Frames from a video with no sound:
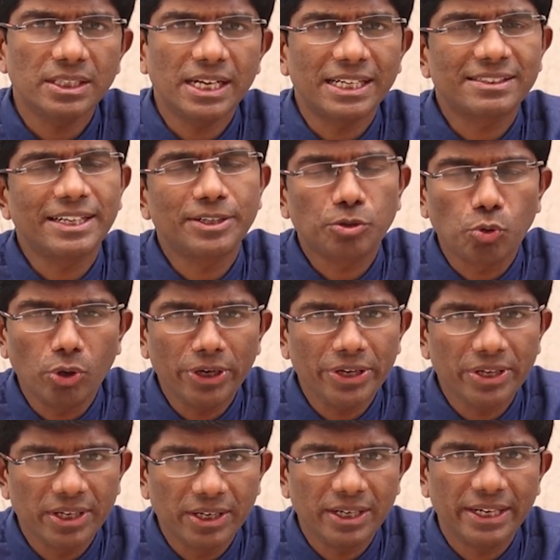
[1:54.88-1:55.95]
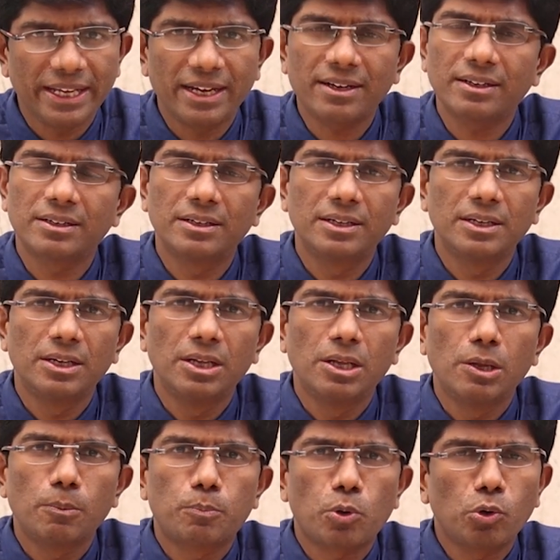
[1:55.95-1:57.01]
As I told you earlier,
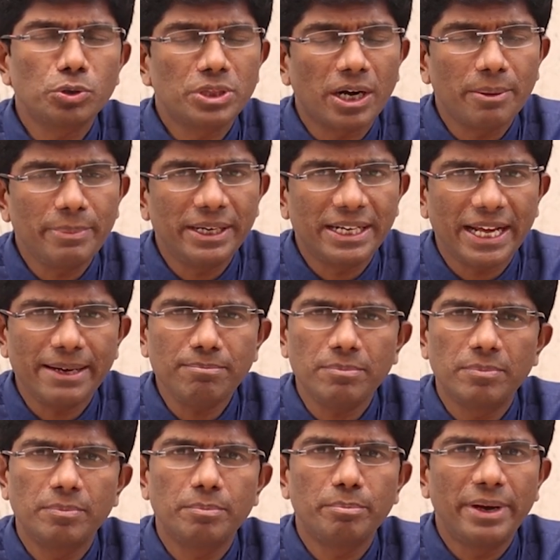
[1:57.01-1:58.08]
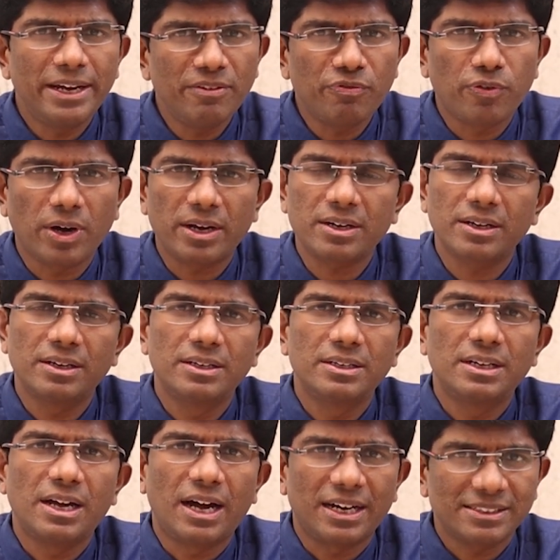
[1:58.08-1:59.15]
prothrombin time meant for
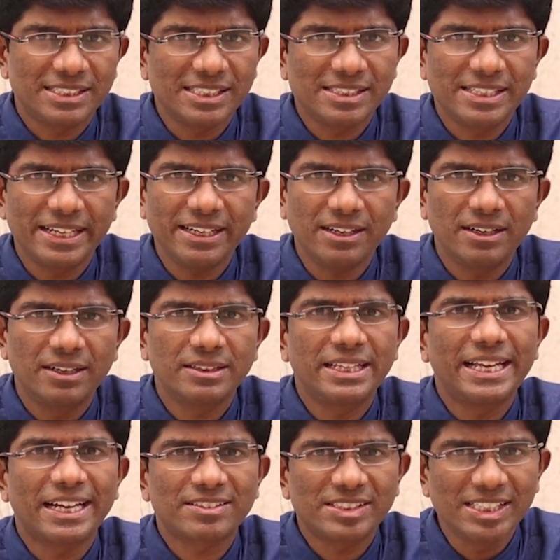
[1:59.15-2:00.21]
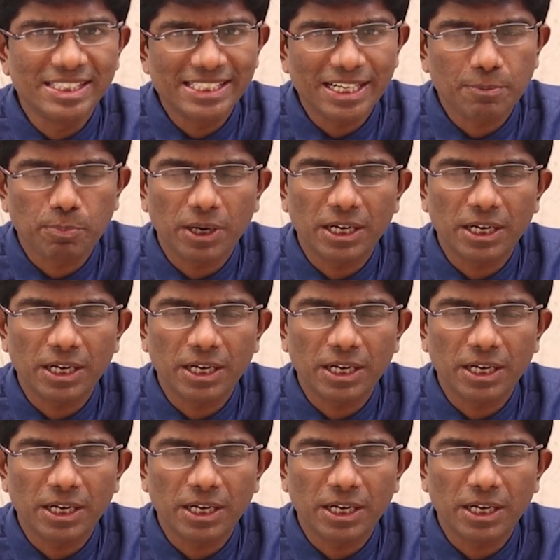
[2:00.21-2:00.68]
assessing the extrinsic